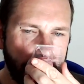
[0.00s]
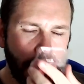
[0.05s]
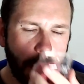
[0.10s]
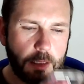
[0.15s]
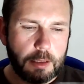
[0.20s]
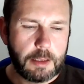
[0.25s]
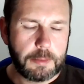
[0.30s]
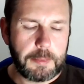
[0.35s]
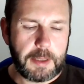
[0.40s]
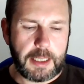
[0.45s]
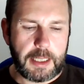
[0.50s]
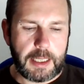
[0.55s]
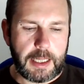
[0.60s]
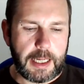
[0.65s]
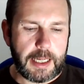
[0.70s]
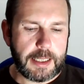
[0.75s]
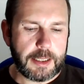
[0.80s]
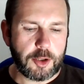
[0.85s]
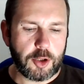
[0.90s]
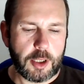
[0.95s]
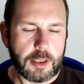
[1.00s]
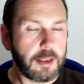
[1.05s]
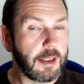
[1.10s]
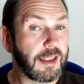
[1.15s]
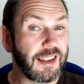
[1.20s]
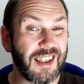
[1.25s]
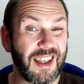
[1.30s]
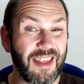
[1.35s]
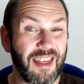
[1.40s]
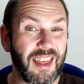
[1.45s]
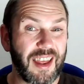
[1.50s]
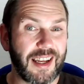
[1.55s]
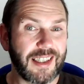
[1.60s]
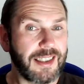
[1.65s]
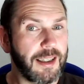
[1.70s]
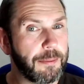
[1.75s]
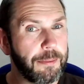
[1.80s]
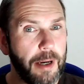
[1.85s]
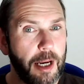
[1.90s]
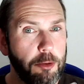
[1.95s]
to me is just a
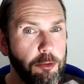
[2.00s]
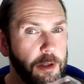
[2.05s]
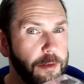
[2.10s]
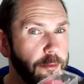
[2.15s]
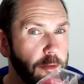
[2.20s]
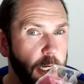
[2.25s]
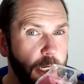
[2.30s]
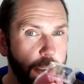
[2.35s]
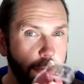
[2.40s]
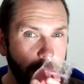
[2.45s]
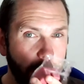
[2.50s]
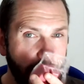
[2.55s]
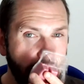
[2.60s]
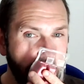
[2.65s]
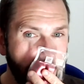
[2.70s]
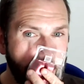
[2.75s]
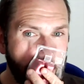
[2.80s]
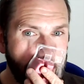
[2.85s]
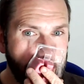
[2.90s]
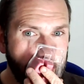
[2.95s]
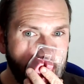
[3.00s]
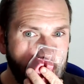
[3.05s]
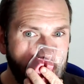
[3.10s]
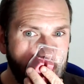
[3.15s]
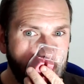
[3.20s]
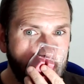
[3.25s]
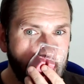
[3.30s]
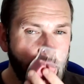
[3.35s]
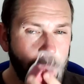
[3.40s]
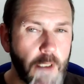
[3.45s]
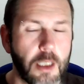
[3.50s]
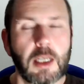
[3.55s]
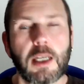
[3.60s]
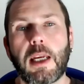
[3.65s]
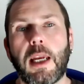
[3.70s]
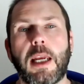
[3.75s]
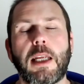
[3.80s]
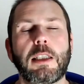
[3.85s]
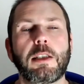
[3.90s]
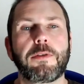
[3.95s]
synthetic berry fragrance.
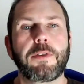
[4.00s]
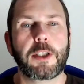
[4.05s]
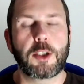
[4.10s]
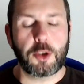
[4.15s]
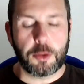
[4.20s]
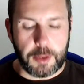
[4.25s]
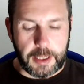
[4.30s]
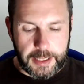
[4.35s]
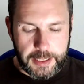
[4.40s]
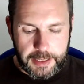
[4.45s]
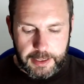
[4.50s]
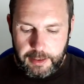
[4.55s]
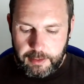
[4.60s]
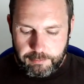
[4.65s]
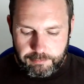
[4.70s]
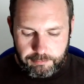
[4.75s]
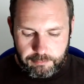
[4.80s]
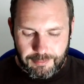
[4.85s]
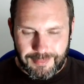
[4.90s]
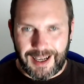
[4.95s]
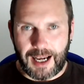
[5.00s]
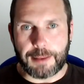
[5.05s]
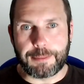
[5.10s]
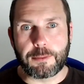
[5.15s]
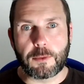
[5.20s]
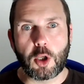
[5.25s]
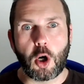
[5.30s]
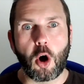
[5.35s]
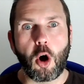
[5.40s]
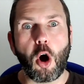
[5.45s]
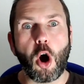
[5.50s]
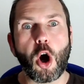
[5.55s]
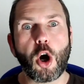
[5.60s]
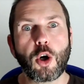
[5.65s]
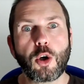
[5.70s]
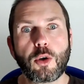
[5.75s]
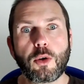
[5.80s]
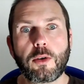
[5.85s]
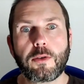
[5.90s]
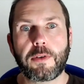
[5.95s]
Individually, I'm not
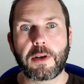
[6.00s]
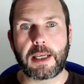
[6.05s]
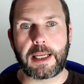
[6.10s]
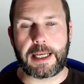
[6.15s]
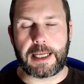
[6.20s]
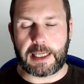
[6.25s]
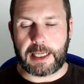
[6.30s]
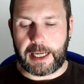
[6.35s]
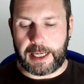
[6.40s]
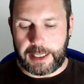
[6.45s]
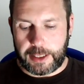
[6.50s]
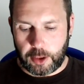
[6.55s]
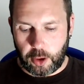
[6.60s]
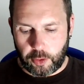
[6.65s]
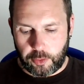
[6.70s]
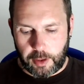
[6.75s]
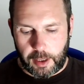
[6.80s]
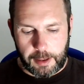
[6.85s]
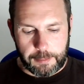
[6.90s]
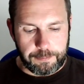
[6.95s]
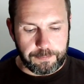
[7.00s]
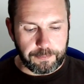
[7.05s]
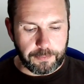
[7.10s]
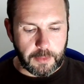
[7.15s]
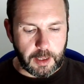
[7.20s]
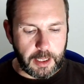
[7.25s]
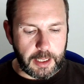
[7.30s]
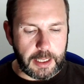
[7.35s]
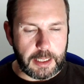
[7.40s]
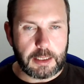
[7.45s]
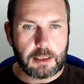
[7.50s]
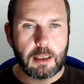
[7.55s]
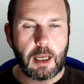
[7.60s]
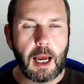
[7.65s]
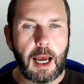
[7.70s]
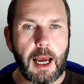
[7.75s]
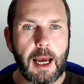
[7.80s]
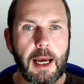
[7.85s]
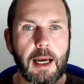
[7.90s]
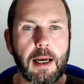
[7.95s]
overly keen on them.
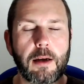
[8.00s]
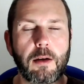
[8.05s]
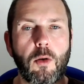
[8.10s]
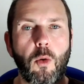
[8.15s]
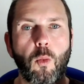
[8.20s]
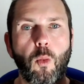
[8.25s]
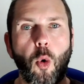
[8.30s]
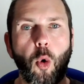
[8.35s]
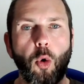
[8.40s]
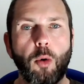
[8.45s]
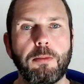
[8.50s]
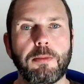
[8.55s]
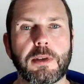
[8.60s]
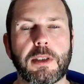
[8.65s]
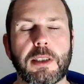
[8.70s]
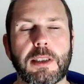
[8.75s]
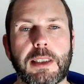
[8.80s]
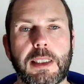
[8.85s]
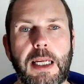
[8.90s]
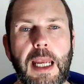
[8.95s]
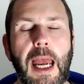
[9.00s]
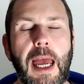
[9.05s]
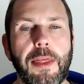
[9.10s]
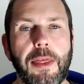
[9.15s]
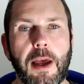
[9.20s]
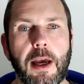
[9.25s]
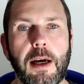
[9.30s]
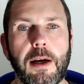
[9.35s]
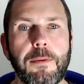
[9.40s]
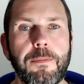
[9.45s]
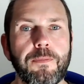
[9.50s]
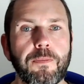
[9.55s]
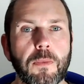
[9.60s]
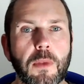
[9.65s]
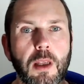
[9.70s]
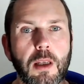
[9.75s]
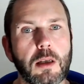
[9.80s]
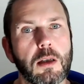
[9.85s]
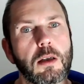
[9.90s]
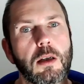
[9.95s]
Warmed together,
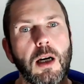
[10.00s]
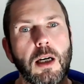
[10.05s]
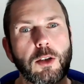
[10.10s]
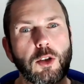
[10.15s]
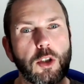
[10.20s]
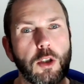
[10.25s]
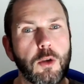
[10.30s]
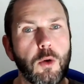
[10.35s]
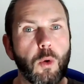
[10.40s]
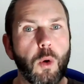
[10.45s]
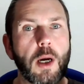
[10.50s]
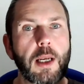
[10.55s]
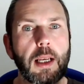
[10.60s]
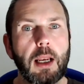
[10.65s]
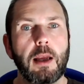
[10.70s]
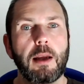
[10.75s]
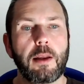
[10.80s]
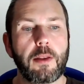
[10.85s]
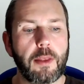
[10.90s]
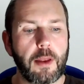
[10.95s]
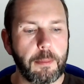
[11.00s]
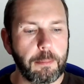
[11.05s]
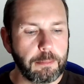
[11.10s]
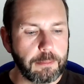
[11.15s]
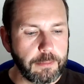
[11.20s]
do quite like them.